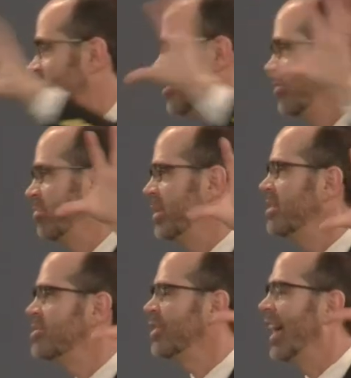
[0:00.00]
this with
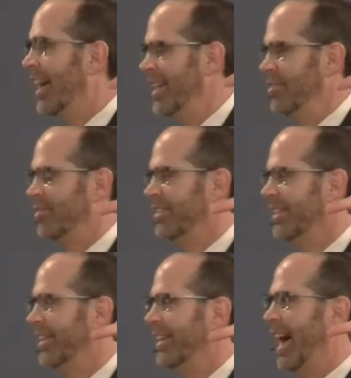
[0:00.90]
spiritual
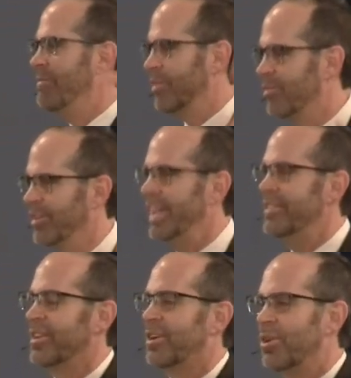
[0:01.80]
eyes? Have you
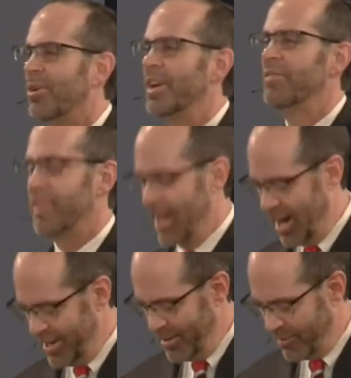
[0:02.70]
seen the glory of
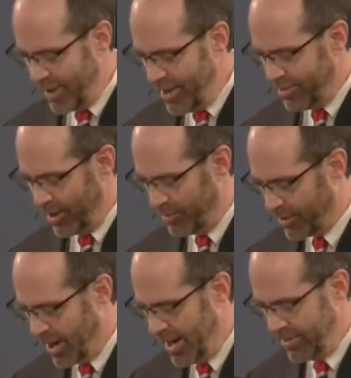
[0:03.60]
God in the face
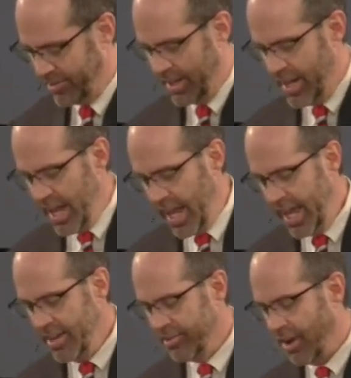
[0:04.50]
of Christ?
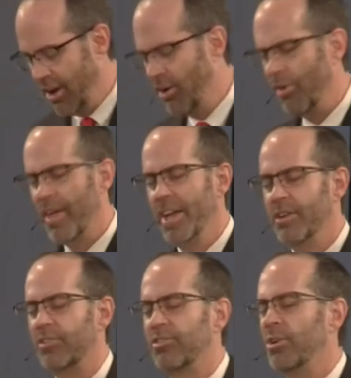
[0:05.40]
He is all
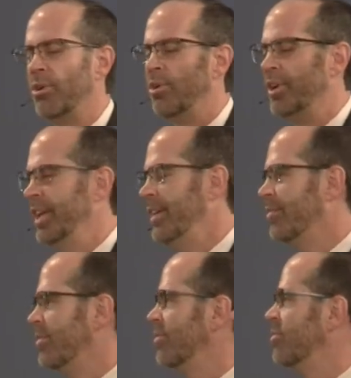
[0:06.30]
that your soul
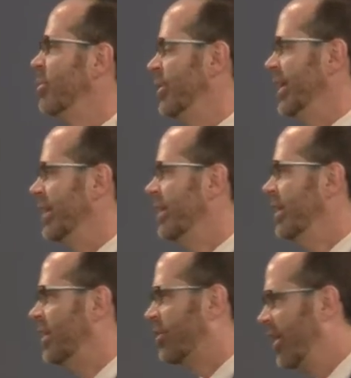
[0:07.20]
needs this morning.
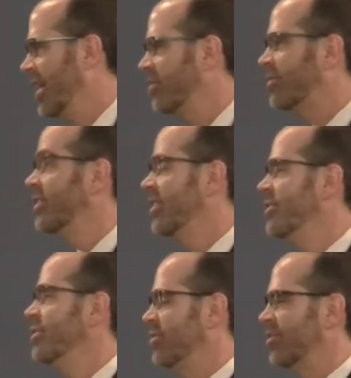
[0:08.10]
Christ
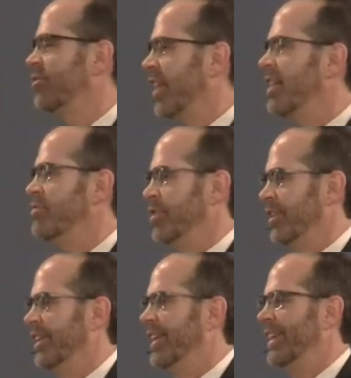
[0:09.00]
alone is a Savior.